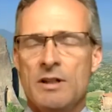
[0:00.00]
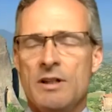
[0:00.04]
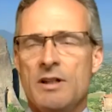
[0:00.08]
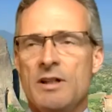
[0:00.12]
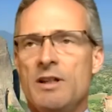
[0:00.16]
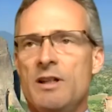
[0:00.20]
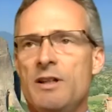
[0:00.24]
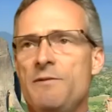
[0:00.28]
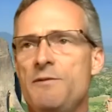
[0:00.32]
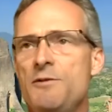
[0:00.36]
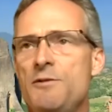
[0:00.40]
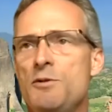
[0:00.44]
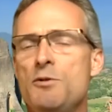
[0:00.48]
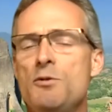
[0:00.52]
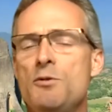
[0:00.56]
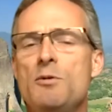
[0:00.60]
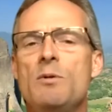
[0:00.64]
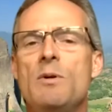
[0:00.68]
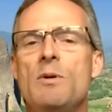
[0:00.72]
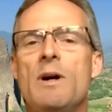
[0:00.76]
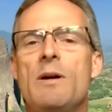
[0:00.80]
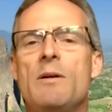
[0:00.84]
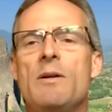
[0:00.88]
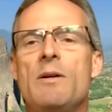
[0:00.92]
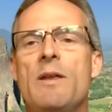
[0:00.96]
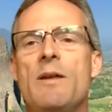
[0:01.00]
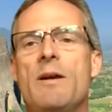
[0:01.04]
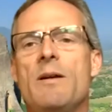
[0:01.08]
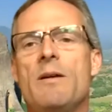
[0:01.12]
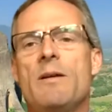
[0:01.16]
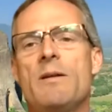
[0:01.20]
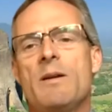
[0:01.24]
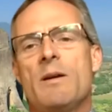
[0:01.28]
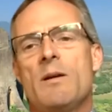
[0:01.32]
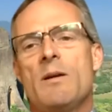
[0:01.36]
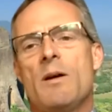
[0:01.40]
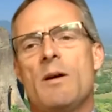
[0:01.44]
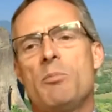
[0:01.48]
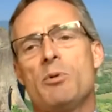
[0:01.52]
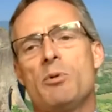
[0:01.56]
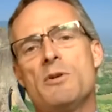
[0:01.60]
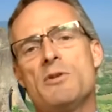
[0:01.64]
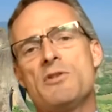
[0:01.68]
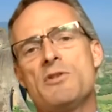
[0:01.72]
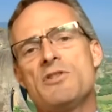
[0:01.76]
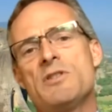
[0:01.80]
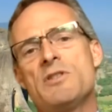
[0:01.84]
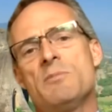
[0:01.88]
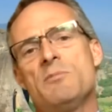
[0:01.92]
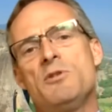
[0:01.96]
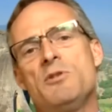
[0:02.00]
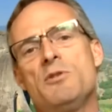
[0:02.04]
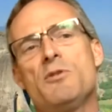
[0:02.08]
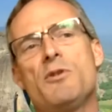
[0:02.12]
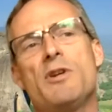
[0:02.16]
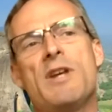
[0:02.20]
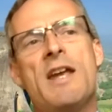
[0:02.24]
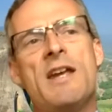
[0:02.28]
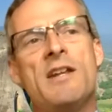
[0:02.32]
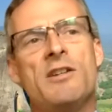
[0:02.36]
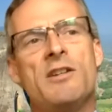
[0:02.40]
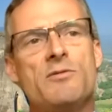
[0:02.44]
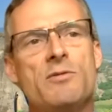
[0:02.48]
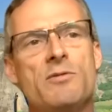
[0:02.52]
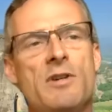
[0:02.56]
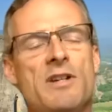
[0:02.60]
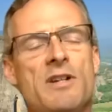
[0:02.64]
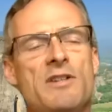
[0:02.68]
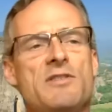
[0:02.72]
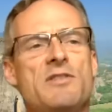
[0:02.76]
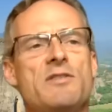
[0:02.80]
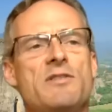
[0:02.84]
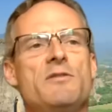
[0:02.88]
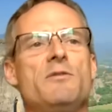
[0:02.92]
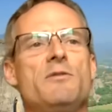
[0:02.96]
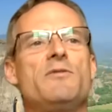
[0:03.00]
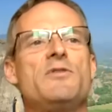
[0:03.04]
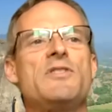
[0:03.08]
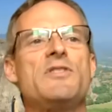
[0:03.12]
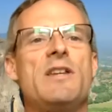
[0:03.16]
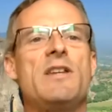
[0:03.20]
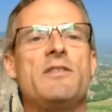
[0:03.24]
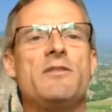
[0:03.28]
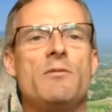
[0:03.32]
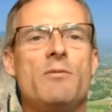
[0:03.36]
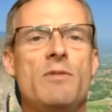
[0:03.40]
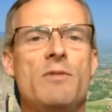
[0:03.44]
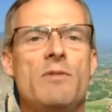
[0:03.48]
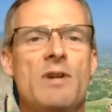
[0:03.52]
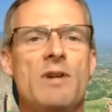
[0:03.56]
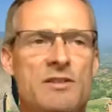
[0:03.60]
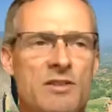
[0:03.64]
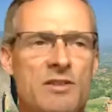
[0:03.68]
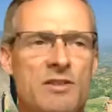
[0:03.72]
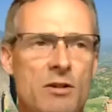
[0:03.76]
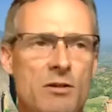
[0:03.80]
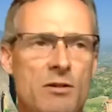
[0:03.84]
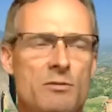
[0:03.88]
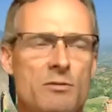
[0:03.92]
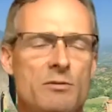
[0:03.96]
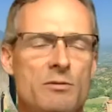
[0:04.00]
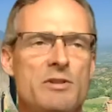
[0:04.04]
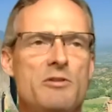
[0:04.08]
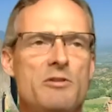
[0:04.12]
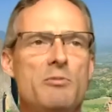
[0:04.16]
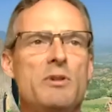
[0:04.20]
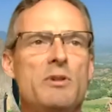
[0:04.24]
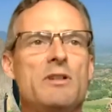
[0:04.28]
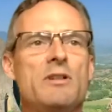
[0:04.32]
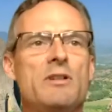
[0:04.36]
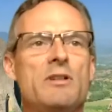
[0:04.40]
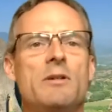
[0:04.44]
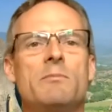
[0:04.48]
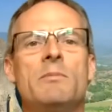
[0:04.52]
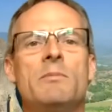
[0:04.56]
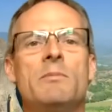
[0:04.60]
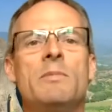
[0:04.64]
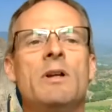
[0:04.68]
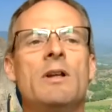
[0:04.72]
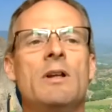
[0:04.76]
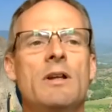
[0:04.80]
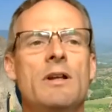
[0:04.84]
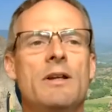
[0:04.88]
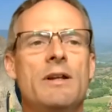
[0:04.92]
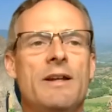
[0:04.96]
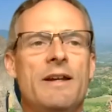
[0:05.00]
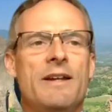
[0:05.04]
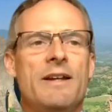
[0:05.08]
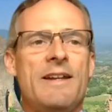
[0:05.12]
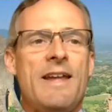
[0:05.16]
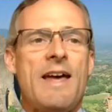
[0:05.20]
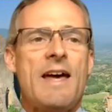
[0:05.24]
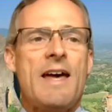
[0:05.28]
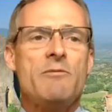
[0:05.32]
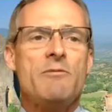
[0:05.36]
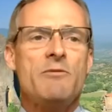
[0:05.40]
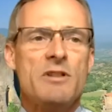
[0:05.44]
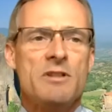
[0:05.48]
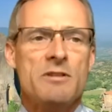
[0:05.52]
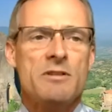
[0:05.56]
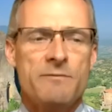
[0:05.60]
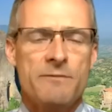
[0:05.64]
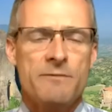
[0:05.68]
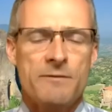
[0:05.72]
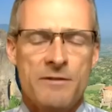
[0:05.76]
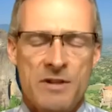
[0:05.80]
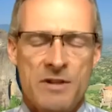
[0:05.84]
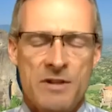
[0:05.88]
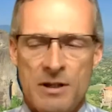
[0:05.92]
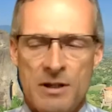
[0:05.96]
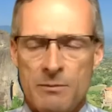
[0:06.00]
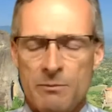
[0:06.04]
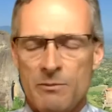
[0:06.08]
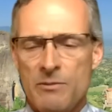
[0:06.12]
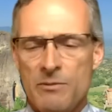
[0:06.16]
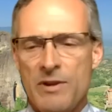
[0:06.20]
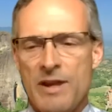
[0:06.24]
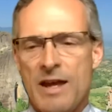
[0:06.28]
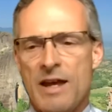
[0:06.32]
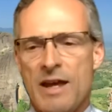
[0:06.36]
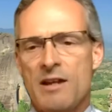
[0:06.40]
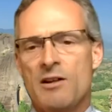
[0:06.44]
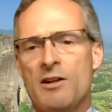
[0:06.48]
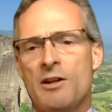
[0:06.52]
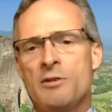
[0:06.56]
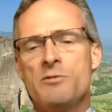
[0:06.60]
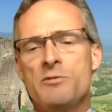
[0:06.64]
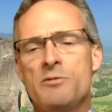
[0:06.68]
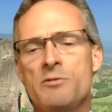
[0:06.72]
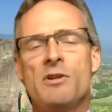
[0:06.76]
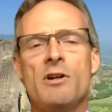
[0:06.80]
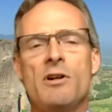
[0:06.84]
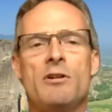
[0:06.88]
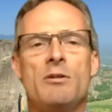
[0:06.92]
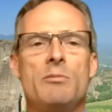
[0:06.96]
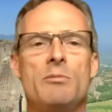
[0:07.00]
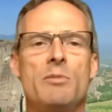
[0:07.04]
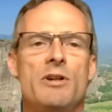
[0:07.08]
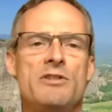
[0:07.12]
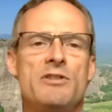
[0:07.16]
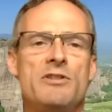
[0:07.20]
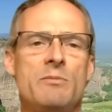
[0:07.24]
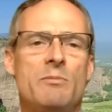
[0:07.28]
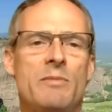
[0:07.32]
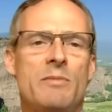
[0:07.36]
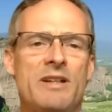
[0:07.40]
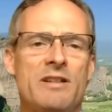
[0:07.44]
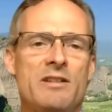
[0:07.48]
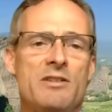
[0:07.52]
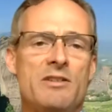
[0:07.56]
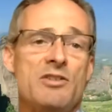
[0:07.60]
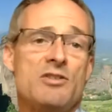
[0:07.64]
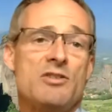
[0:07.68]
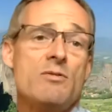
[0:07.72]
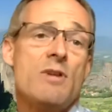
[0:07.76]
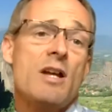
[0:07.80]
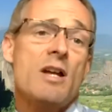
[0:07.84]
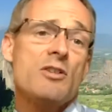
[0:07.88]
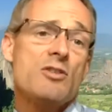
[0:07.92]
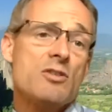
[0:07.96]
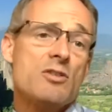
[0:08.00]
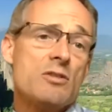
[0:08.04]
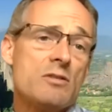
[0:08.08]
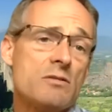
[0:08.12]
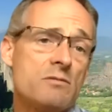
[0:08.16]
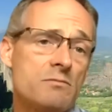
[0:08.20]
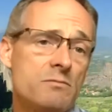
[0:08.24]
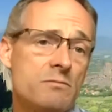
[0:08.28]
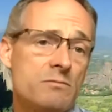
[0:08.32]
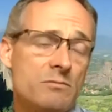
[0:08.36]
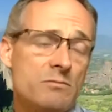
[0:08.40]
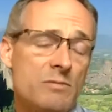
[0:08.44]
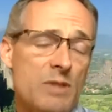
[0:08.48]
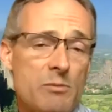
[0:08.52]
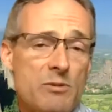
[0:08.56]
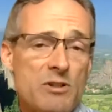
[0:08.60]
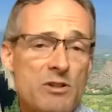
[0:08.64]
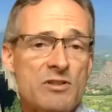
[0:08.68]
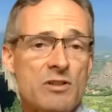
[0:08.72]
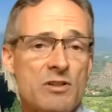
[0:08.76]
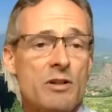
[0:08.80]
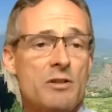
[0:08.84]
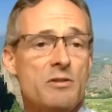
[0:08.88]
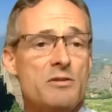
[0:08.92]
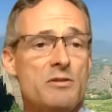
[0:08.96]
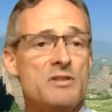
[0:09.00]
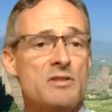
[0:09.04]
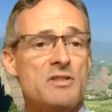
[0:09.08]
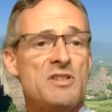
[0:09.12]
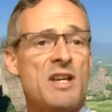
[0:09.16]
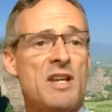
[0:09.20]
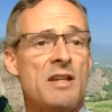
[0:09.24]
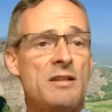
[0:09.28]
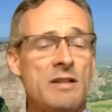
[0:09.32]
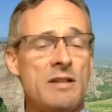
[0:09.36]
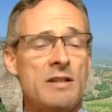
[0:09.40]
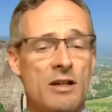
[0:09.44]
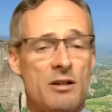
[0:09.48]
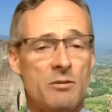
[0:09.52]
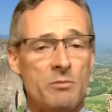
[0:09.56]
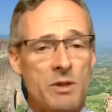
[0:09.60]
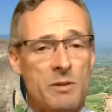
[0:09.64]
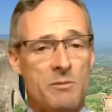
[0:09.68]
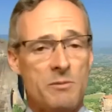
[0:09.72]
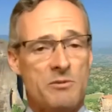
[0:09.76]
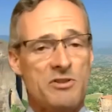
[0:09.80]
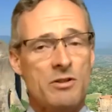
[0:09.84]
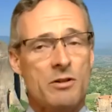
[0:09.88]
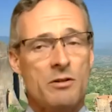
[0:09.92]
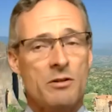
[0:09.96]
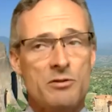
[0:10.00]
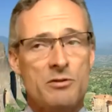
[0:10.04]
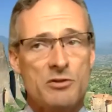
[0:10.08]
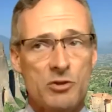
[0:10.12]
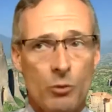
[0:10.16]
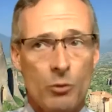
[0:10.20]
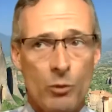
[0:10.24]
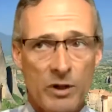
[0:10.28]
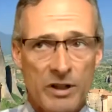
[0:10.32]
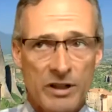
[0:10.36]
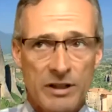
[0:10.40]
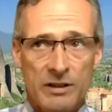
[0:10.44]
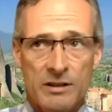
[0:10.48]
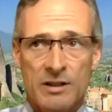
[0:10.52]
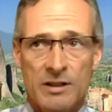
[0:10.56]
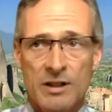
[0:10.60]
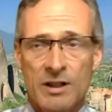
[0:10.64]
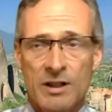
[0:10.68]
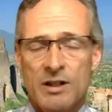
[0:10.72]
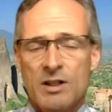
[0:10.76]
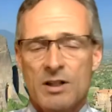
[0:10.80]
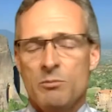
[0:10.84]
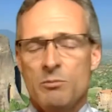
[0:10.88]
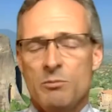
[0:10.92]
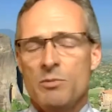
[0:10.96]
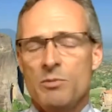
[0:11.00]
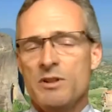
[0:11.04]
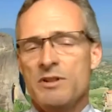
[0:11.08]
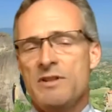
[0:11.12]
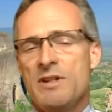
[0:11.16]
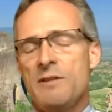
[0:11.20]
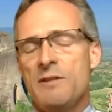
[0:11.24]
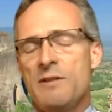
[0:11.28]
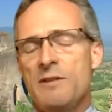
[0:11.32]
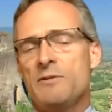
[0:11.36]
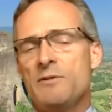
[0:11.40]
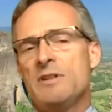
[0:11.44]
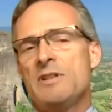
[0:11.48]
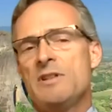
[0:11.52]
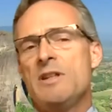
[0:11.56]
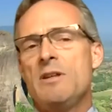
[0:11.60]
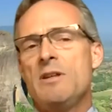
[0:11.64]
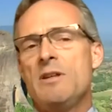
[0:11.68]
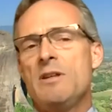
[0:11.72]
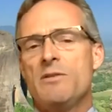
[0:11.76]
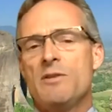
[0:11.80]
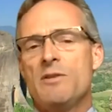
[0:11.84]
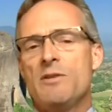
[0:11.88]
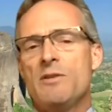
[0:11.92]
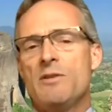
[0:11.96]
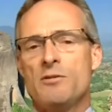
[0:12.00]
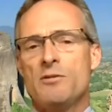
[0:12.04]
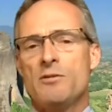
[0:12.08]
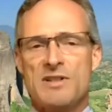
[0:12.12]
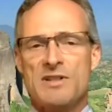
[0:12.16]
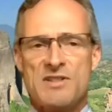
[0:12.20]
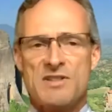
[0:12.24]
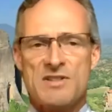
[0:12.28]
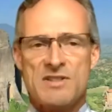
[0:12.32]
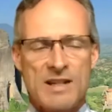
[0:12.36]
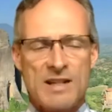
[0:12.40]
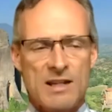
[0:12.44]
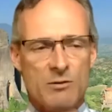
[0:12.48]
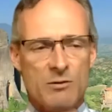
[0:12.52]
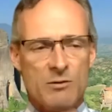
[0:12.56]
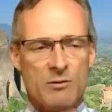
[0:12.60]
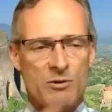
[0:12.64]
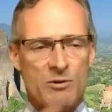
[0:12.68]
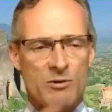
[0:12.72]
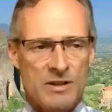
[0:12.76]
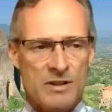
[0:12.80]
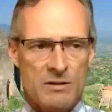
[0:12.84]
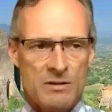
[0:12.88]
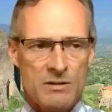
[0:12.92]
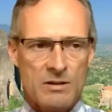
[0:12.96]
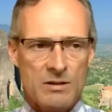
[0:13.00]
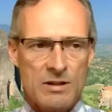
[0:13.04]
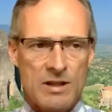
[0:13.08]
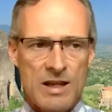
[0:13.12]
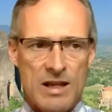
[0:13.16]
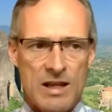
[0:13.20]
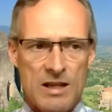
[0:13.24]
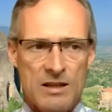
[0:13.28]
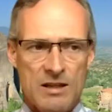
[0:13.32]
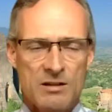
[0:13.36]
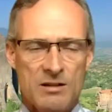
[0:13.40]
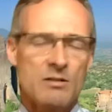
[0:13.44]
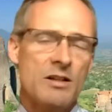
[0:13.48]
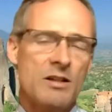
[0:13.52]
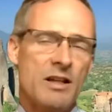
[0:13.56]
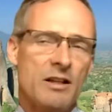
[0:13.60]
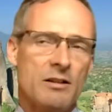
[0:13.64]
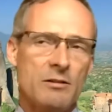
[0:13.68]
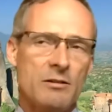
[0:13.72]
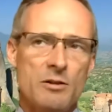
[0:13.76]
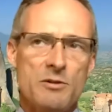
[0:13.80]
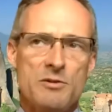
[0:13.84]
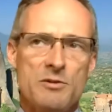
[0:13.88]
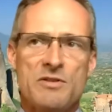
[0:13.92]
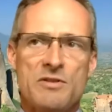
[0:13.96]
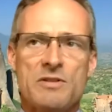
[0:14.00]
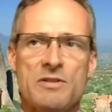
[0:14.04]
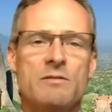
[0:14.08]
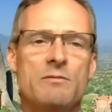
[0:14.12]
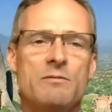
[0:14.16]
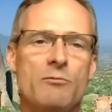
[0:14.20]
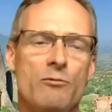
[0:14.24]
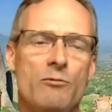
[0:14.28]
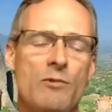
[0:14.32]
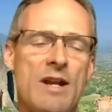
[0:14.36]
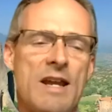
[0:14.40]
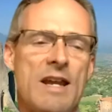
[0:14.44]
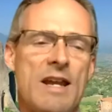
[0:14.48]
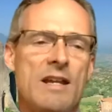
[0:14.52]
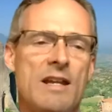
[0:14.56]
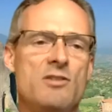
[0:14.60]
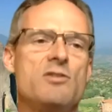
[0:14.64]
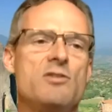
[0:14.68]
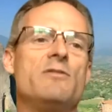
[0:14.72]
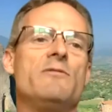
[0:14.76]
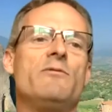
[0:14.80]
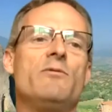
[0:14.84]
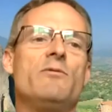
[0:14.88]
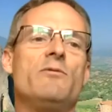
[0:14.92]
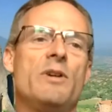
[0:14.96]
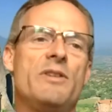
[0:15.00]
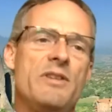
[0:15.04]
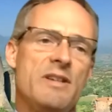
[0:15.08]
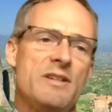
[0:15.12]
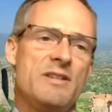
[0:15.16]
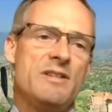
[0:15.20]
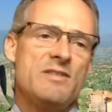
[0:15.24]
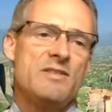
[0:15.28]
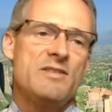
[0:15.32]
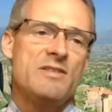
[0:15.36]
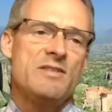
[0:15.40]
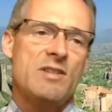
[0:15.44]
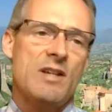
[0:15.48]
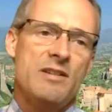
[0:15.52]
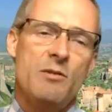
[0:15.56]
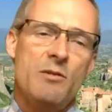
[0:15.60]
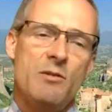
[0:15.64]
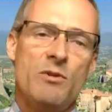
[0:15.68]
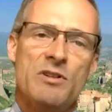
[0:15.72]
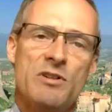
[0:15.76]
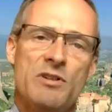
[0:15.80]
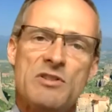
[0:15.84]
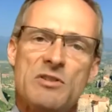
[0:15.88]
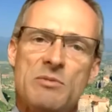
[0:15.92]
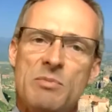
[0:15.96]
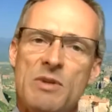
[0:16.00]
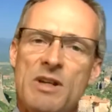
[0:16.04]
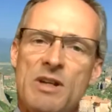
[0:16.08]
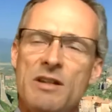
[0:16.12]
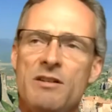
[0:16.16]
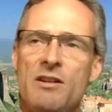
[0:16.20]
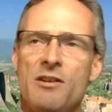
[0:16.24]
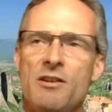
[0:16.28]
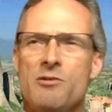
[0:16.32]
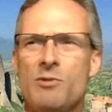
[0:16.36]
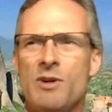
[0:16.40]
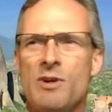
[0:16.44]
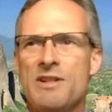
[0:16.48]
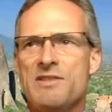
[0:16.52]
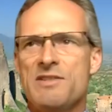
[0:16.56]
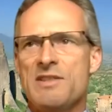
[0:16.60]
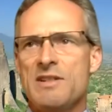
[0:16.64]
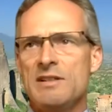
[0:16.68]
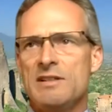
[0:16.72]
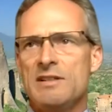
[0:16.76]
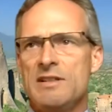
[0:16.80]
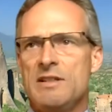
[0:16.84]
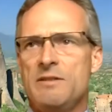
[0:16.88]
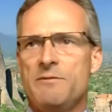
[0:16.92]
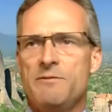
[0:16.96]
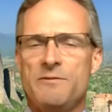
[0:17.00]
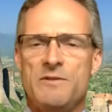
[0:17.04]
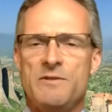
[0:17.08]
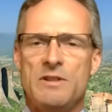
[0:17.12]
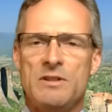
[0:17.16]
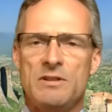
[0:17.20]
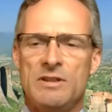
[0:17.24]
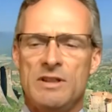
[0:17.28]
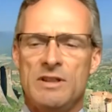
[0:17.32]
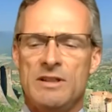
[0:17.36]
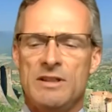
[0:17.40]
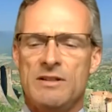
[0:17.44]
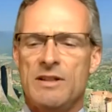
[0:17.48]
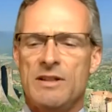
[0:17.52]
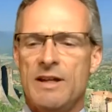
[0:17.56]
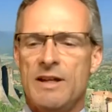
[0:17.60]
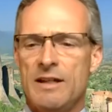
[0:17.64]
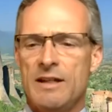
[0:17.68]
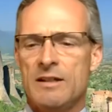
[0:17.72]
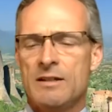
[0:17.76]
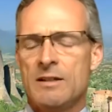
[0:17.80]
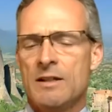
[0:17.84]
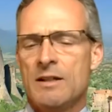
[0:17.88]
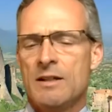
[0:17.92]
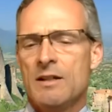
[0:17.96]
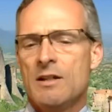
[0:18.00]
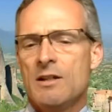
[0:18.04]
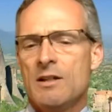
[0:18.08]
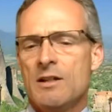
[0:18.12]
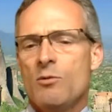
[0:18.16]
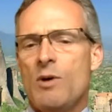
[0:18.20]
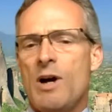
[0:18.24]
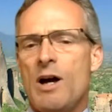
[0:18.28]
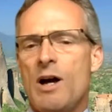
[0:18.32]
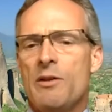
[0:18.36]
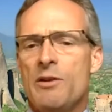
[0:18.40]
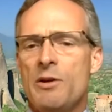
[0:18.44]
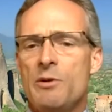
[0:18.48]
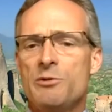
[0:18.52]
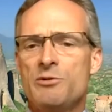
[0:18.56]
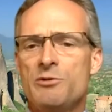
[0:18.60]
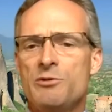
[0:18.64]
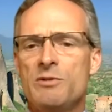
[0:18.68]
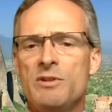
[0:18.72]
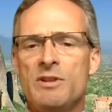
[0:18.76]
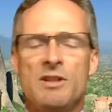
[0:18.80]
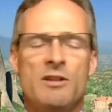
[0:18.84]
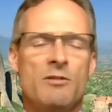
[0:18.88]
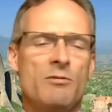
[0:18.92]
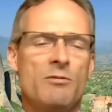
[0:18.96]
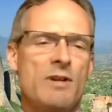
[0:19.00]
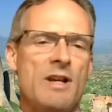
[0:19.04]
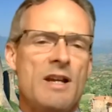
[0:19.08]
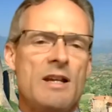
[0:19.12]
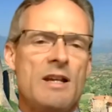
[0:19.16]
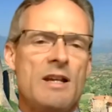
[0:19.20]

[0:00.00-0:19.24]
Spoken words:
If you approach them, you gain trust, you've set the right tone, and you become an advocate for them, that $100 budget might get stretched. Maybe it's $110 now, maybe it's $120. but definitely they're going to stay within a close range of what they decided they want to spend. Otherwise, they leave feeling like, wow, that was really great.